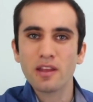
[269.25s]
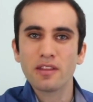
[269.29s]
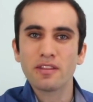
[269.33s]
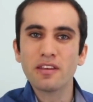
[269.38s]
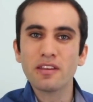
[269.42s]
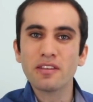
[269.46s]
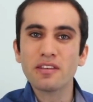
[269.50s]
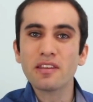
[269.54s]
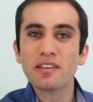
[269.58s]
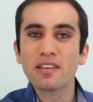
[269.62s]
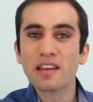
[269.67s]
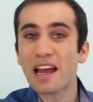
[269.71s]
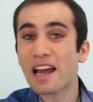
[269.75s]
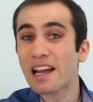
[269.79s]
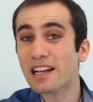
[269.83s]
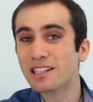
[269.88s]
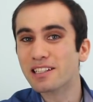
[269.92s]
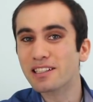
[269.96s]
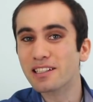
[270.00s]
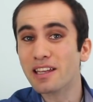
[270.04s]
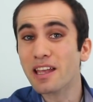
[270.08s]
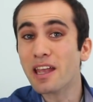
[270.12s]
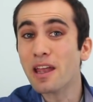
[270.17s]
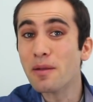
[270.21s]
This is
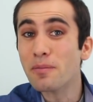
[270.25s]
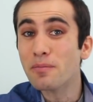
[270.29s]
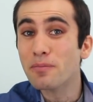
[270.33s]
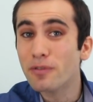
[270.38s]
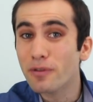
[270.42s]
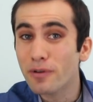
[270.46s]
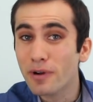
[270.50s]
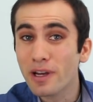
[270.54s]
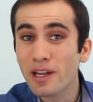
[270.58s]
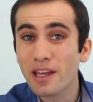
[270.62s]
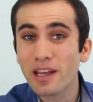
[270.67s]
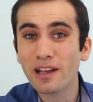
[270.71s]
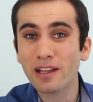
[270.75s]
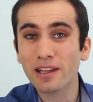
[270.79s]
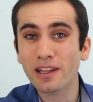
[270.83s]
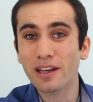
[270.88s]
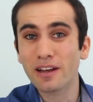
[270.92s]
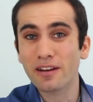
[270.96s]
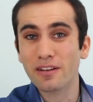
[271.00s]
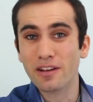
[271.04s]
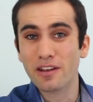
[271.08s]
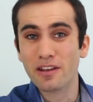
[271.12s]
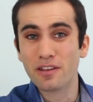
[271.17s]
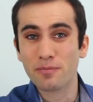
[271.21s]
actually a pretty
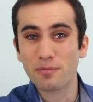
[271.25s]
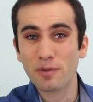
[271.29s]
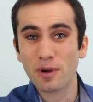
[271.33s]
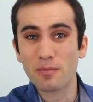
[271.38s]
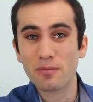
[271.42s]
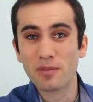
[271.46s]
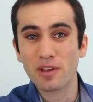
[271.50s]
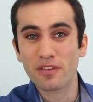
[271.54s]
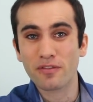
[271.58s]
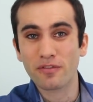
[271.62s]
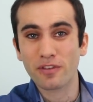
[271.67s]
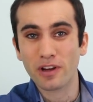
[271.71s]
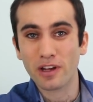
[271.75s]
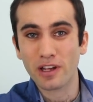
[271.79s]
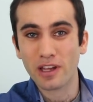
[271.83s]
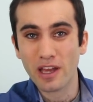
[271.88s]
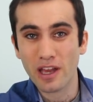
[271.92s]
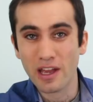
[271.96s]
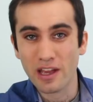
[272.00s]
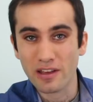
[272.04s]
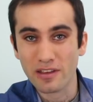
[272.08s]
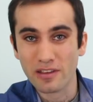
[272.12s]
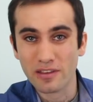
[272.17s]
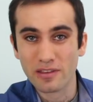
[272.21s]
hilarious premise for a
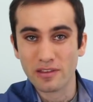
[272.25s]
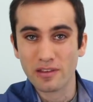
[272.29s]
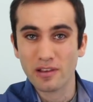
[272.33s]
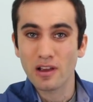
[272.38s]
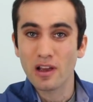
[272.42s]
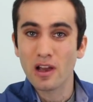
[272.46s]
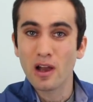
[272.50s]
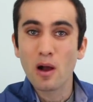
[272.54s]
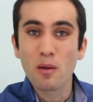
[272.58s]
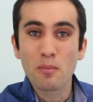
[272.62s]
case.